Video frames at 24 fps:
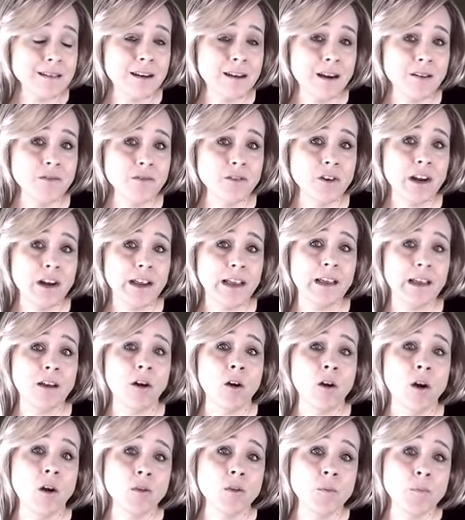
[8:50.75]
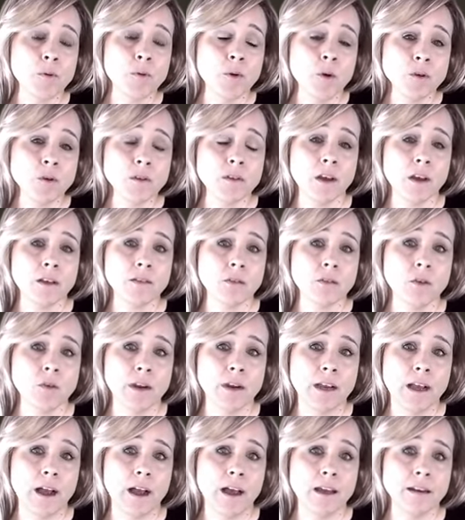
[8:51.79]
covering are all the protests
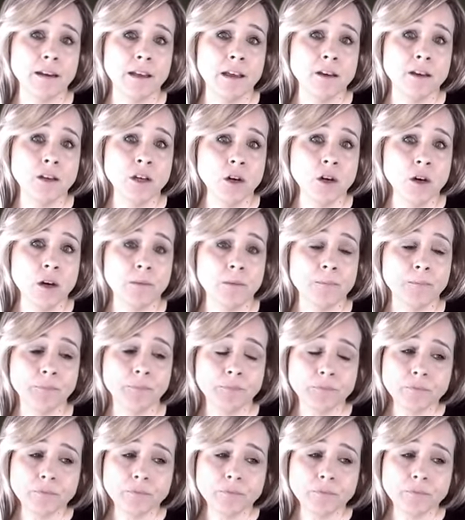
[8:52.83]
going on in Europe.